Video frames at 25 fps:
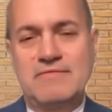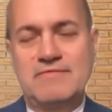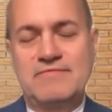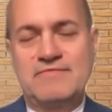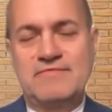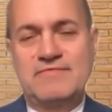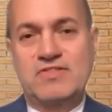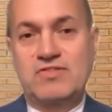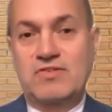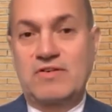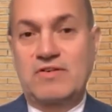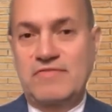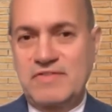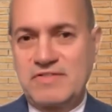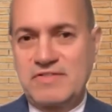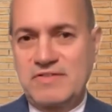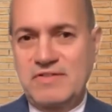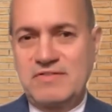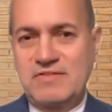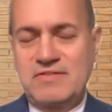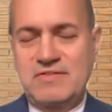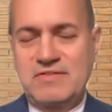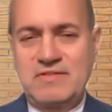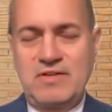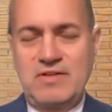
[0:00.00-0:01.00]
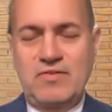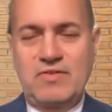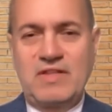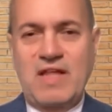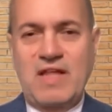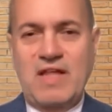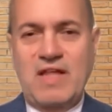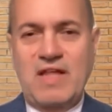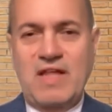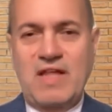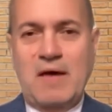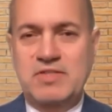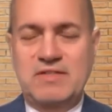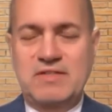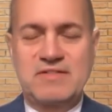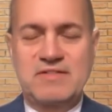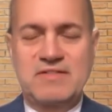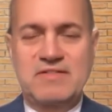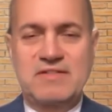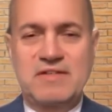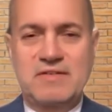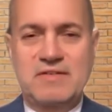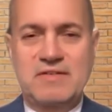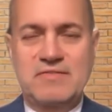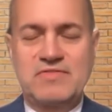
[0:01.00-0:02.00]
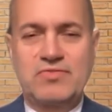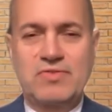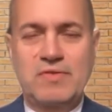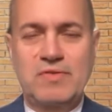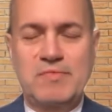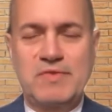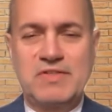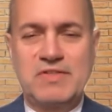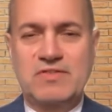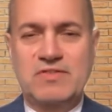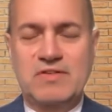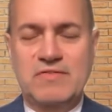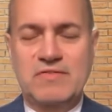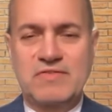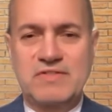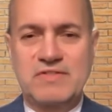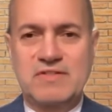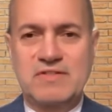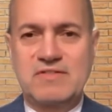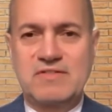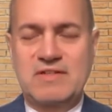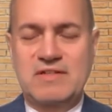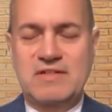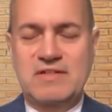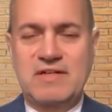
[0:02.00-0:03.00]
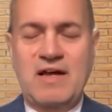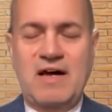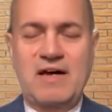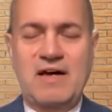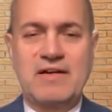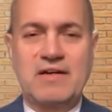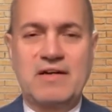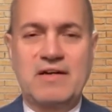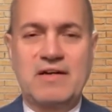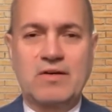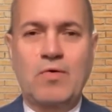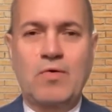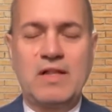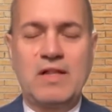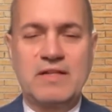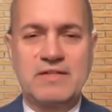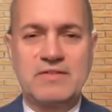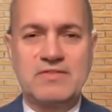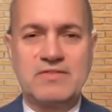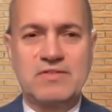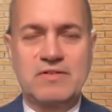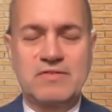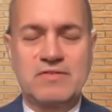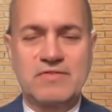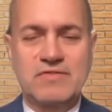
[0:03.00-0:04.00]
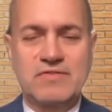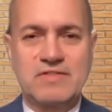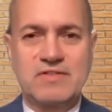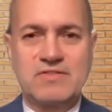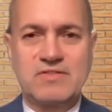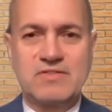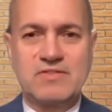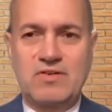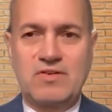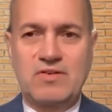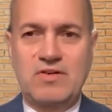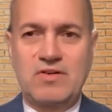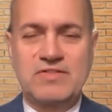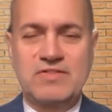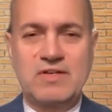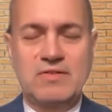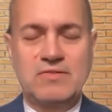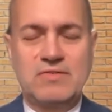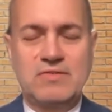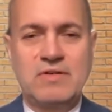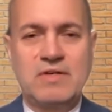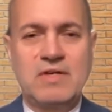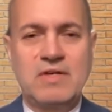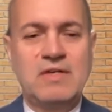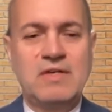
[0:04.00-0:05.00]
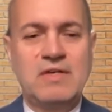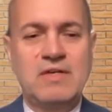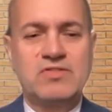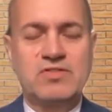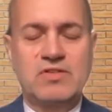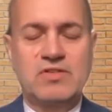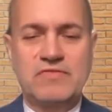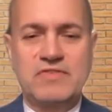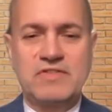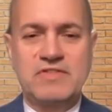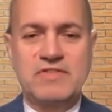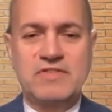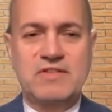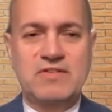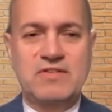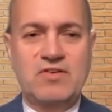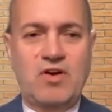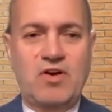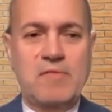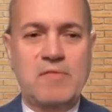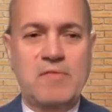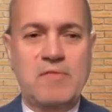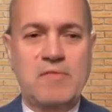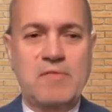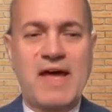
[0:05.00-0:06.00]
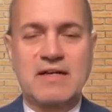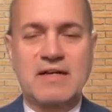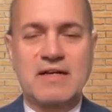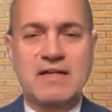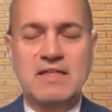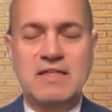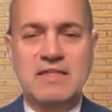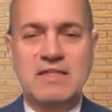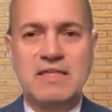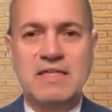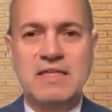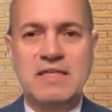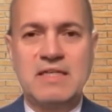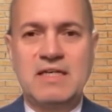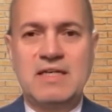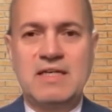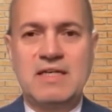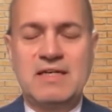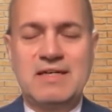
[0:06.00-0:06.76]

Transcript: services, adoption, as I said, of streaming services and higher quality services, and also services that automatically